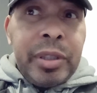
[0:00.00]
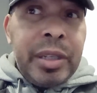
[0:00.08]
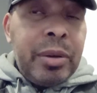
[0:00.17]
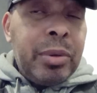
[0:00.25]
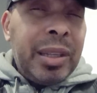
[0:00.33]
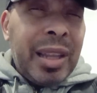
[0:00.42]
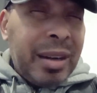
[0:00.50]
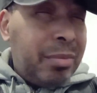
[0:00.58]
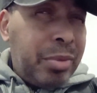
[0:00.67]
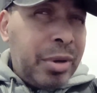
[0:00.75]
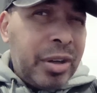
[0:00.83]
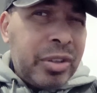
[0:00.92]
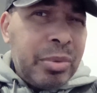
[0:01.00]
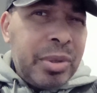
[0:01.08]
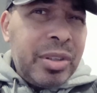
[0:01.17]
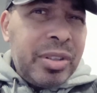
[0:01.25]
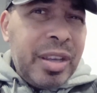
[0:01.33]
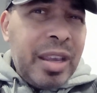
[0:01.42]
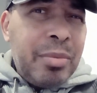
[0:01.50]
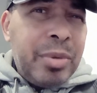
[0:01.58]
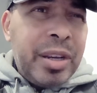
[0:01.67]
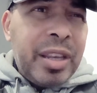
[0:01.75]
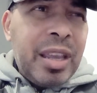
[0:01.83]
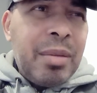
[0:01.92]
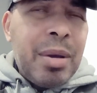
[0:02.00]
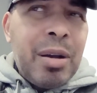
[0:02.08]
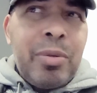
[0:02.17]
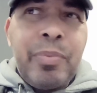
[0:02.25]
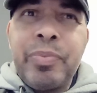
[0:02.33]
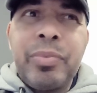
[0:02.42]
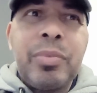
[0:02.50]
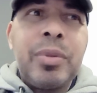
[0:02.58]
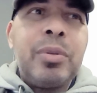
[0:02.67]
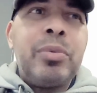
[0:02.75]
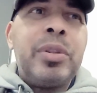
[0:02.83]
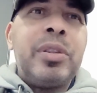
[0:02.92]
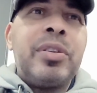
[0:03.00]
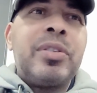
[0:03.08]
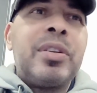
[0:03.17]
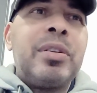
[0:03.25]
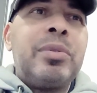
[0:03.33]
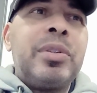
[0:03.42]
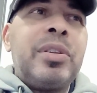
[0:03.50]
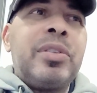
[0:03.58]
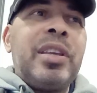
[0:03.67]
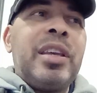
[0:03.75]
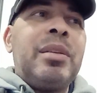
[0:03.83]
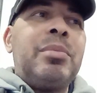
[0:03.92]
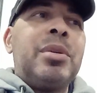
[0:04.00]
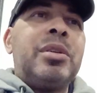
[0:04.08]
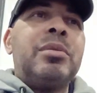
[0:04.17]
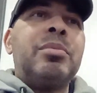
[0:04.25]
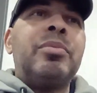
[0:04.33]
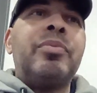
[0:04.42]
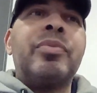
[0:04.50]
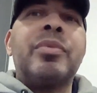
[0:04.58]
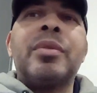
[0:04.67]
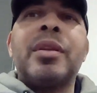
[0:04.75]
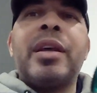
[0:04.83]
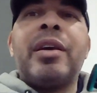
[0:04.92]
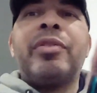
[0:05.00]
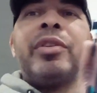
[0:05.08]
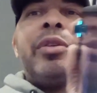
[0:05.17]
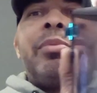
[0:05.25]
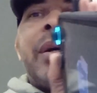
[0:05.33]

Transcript: there were a lot of bugs with this game when it came out. With this game, I have here my